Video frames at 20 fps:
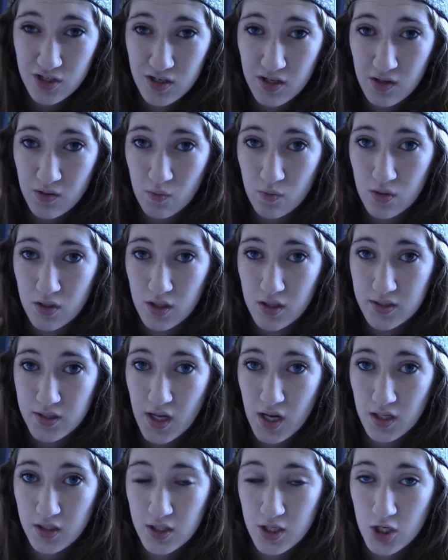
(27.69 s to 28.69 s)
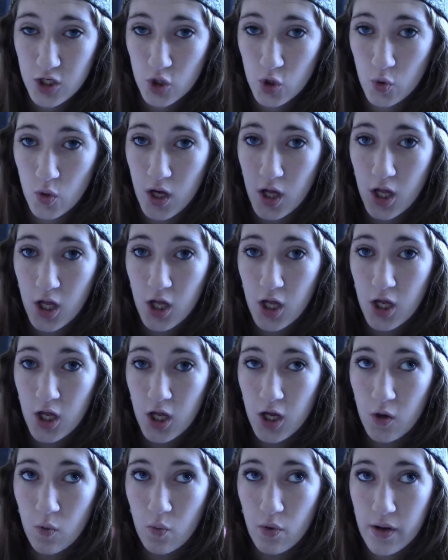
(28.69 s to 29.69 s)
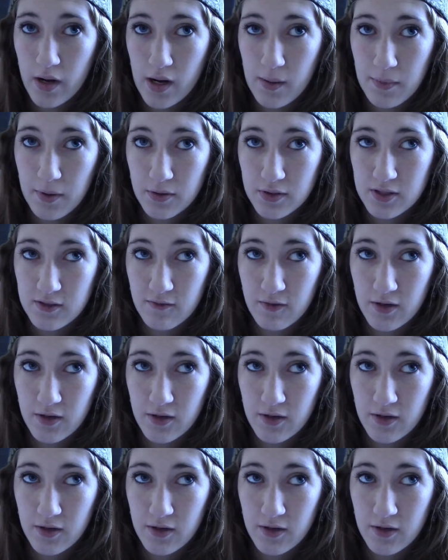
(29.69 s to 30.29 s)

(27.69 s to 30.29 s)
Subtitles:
It will tell you when I post